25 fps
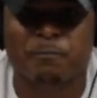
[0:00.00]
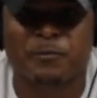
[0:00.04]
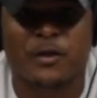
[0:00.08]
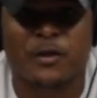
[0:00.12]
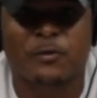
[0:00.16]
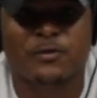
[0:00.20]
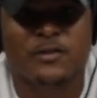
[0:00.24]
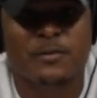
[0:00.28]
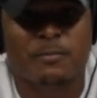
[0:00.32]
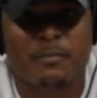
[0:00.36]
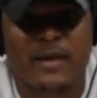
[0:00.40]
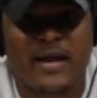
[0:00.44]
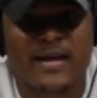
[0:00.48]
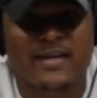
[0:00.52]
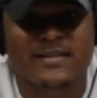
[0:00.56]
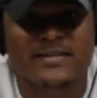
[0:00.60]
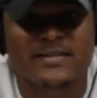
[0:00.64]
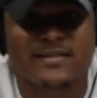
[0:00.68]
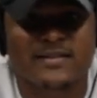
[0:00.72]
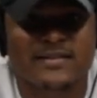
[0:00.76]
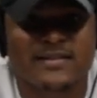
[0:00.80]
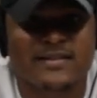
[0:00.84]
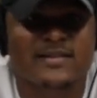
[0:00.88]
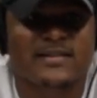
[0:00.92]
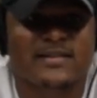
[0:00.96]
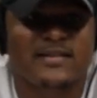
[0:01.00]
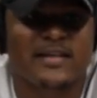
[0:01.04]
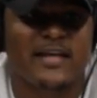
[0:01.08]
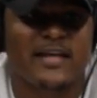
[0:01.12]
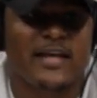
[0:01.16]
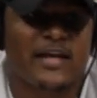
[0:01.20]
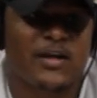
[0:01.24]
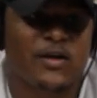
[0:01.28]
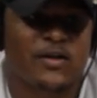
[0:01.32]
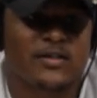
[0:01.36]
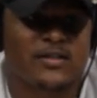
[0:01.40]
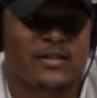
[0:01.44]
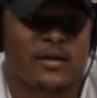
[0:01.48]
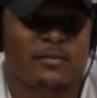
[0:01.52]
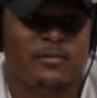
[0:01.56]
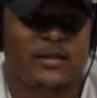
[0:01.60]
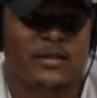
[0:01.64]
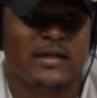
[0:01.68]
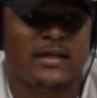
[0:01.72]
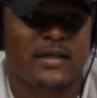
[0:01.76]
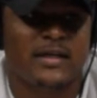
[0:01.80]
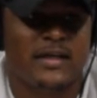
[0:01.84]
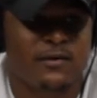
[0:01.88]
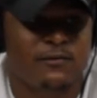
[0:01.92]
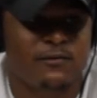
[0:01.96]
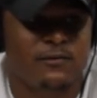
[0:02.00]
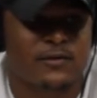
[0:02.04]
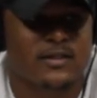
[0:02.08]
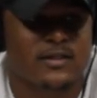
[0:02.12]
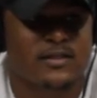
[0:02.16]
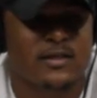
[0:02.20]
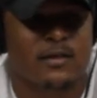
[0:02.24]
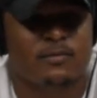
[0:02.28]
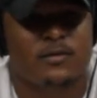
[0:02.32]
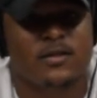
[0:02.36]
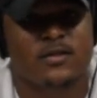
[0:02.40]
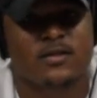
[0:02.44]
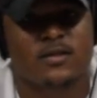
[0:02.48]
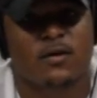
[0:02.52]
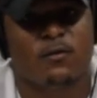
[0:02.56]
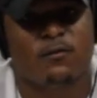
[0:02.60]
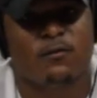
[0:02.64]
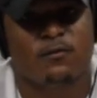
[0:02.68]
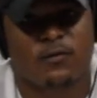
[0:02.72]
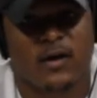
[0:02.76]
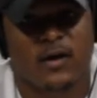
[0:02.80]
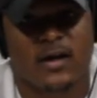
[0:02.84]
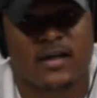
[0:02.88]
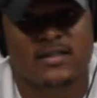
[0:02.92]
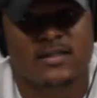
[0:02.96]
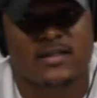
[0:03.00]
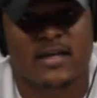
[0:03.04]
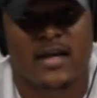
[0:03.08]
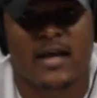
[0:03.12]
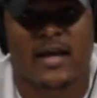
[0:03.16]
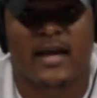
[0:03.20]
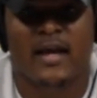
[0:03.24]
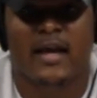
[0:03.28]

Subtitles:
It was amazing just to hear something different, something so fresh,